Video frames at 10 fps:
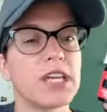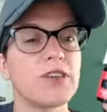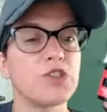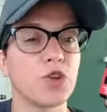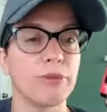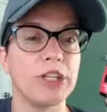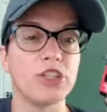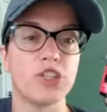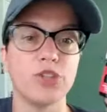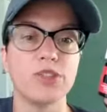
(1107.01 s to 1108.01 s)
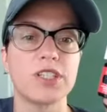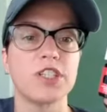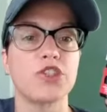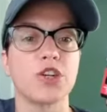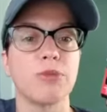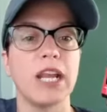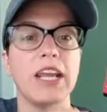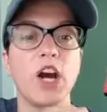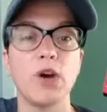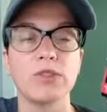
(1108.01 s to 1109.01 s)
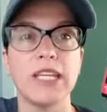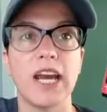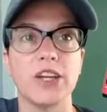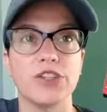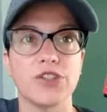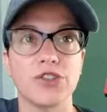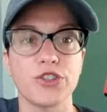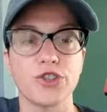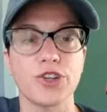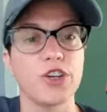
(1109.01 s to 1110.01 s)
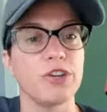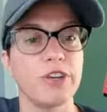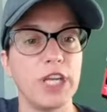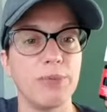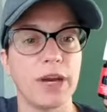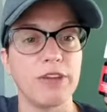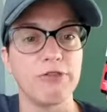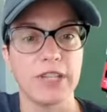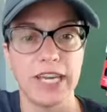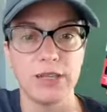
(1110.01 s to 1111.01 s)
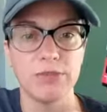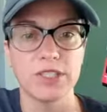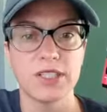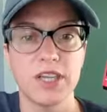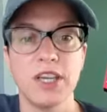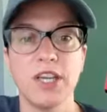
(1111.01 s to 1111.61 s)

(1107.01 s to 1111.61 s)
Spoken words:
have dormant shoots that germinate only under the trigger of heat by flames,